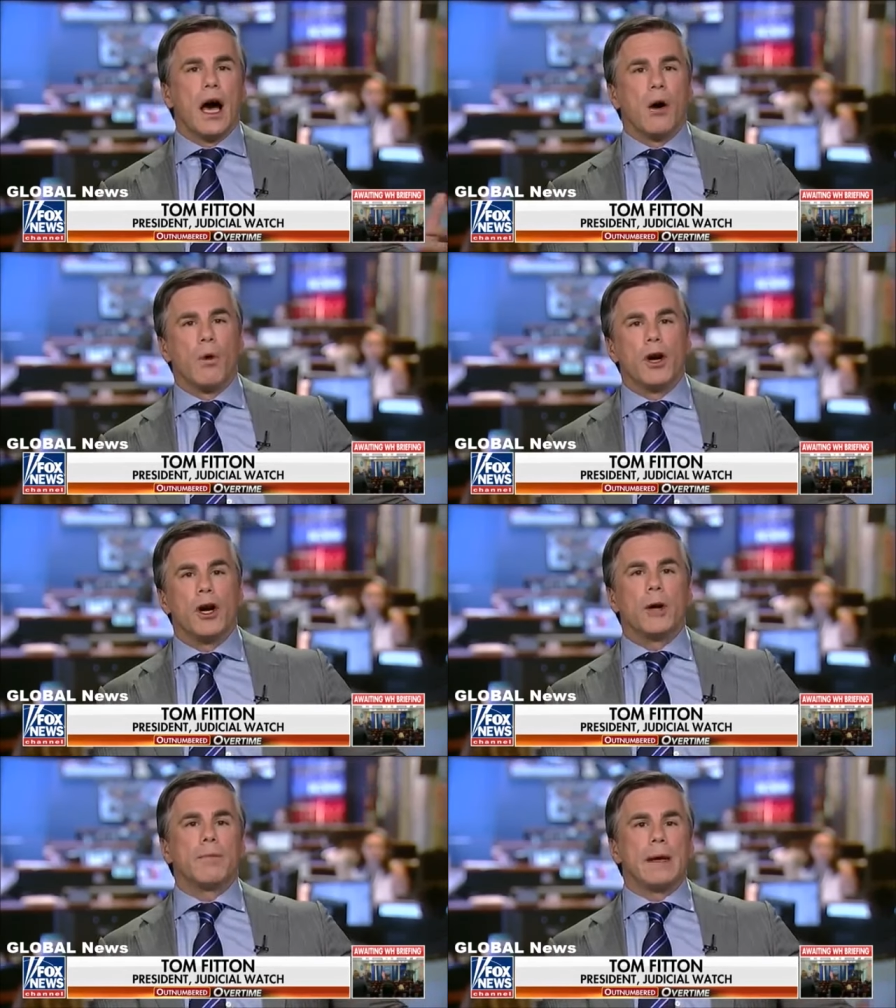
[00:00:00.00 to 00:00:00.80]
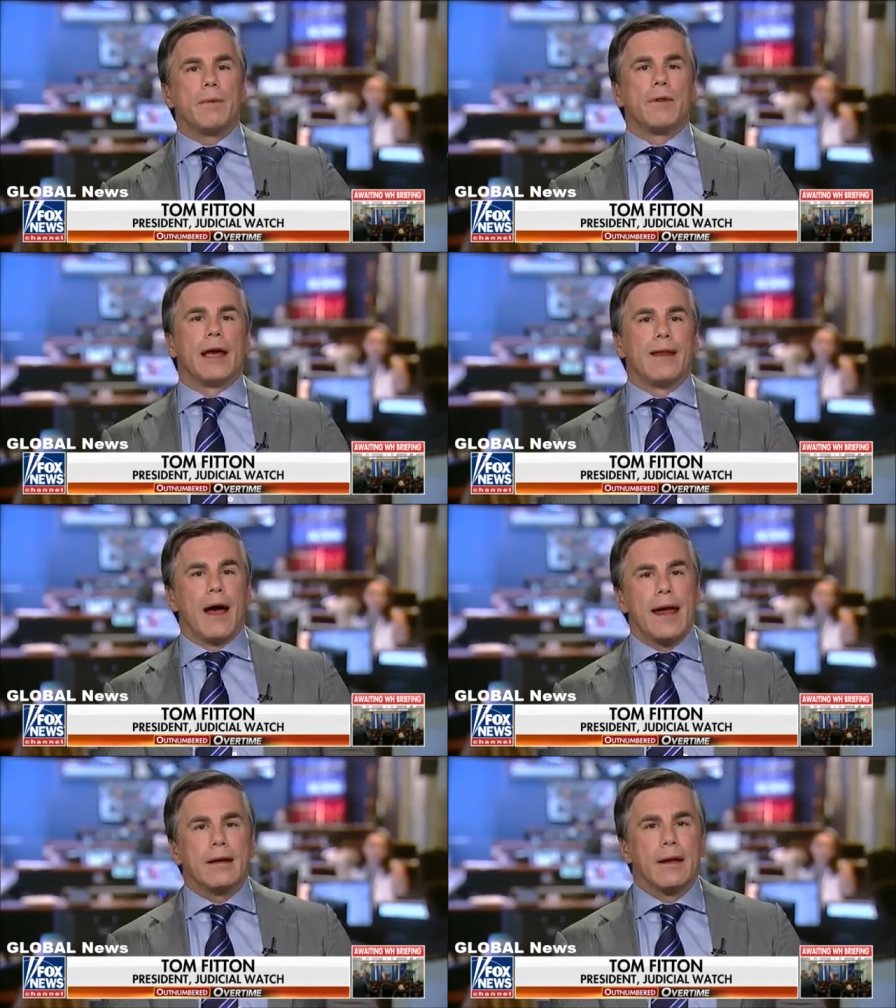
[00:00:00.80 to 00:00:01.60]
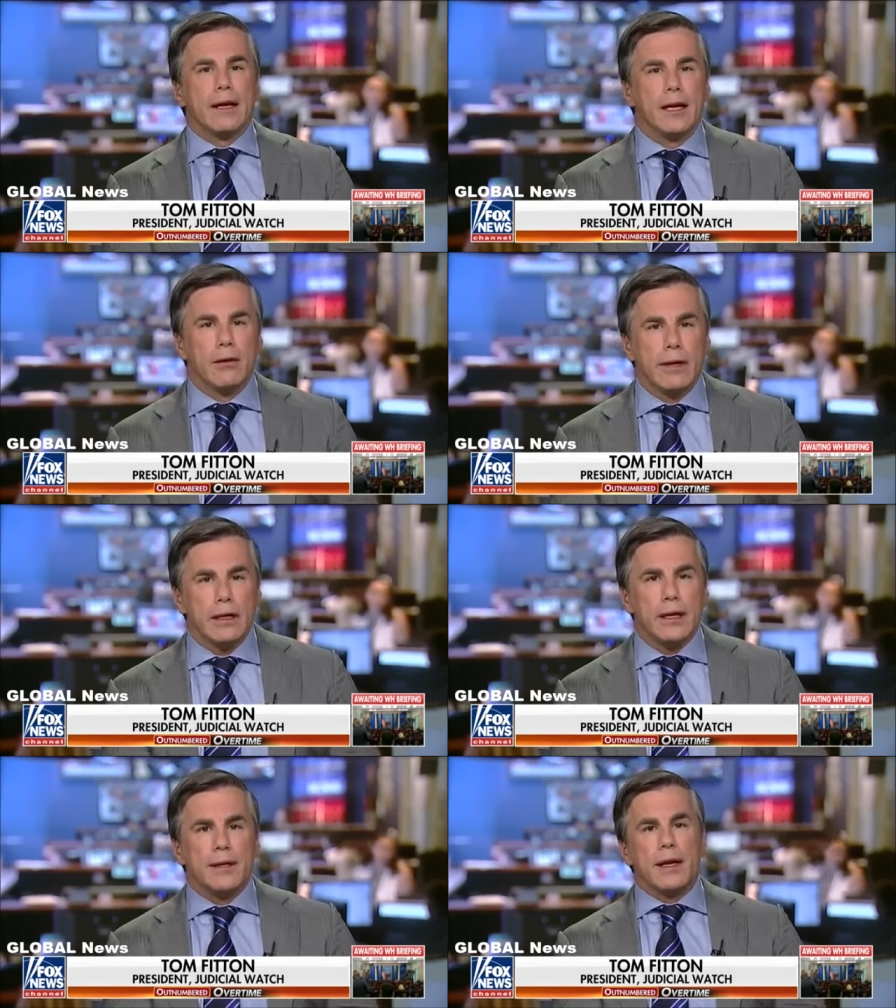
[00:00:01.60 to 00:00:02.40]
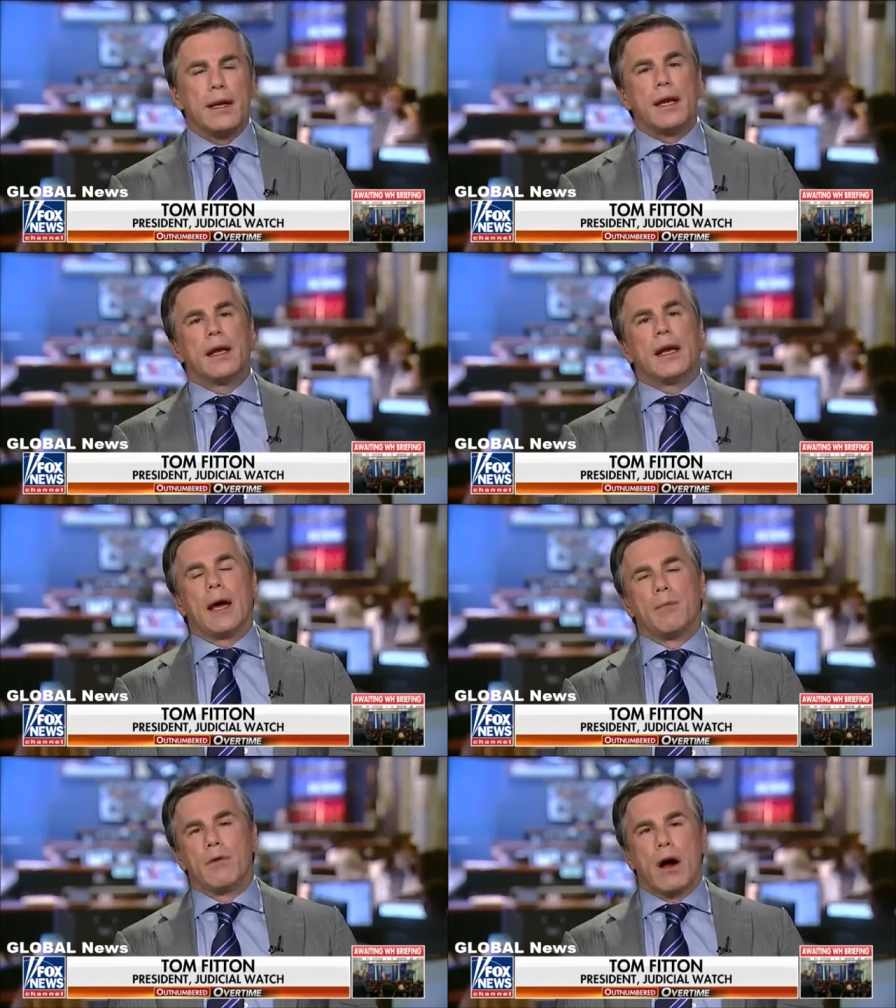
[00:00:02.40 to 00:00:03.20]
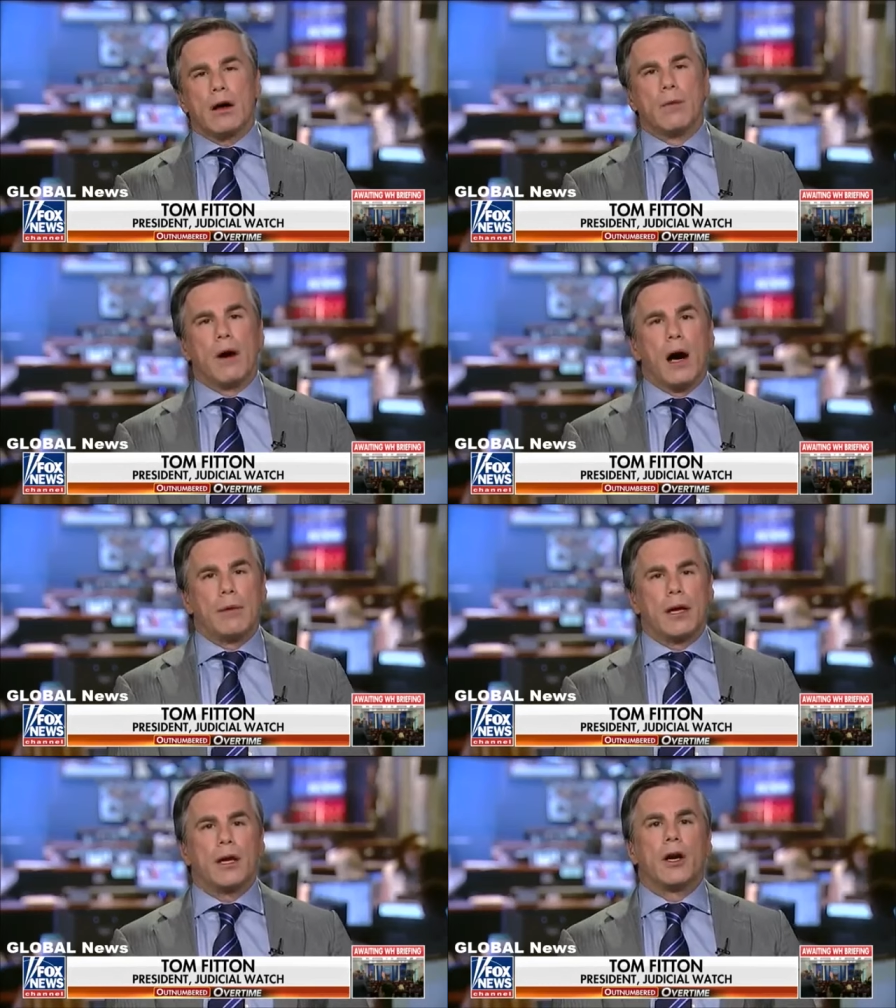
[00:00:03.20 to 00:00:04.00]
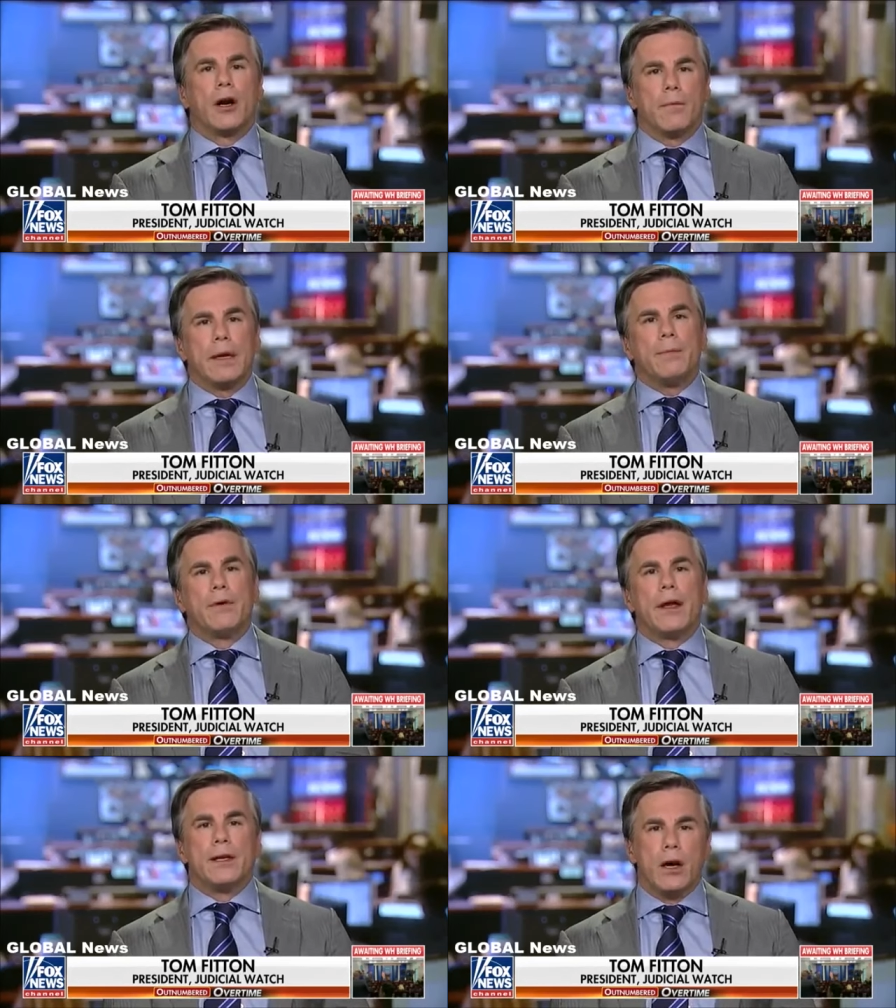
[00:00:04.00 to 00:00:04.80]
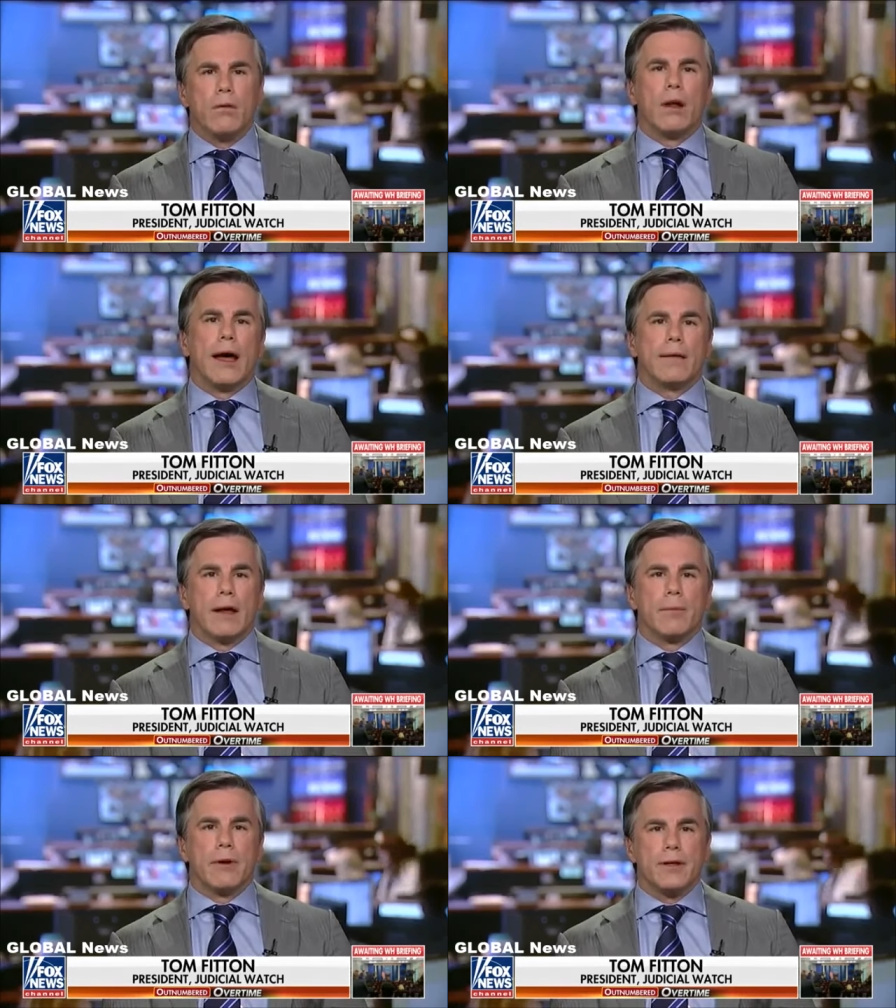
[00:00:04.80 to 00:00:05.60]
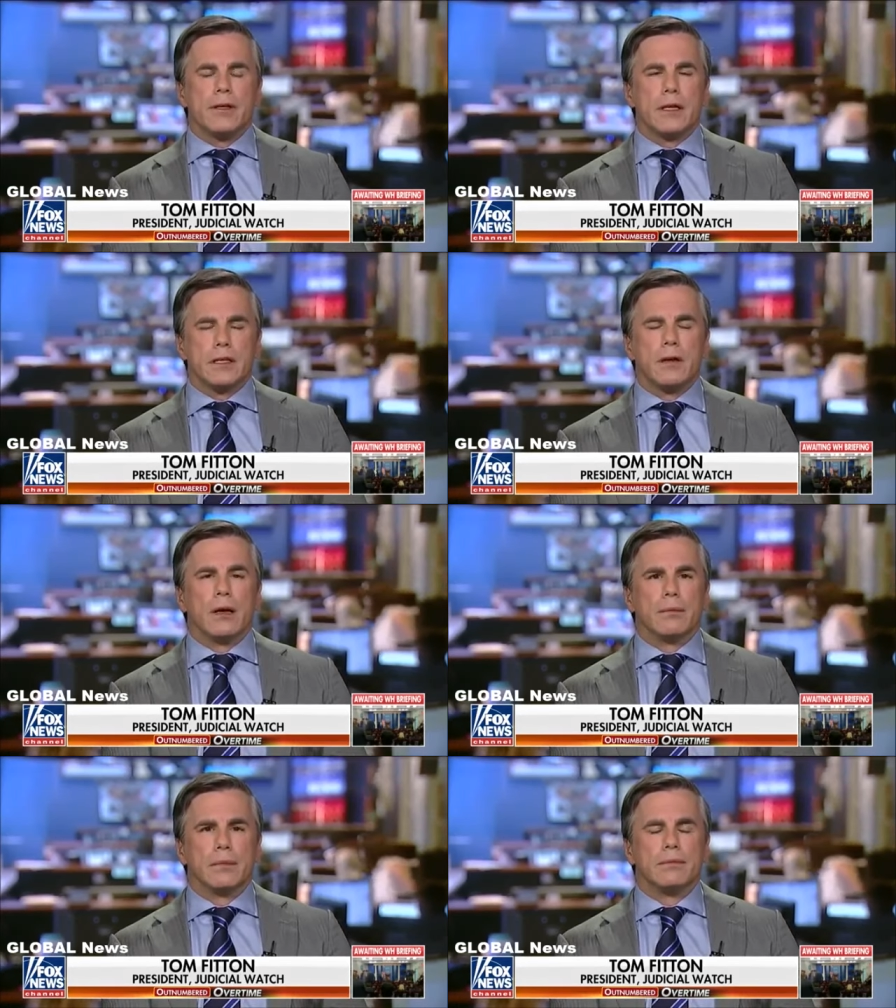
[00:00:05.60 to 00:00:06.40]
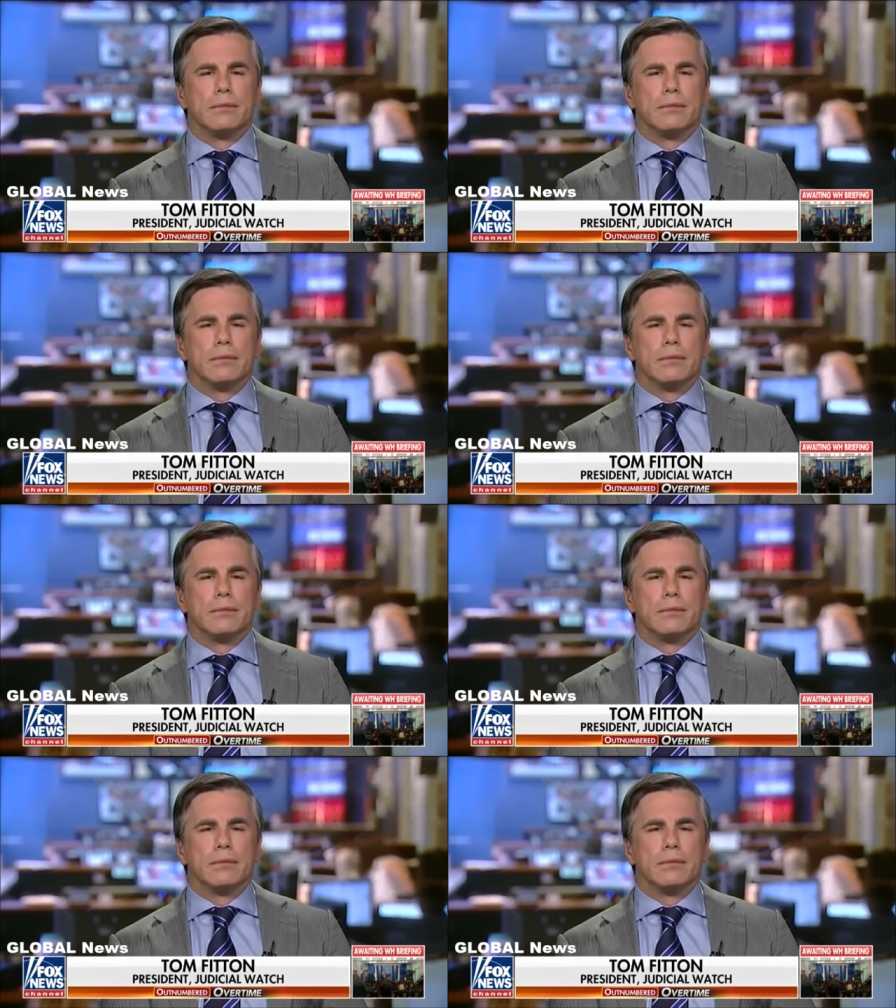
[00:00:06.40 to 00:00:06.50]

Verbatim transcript: uh, would hurt people they like, like Hillary Clinton and Barack Obama, and hurt people they don't like, like President Trump.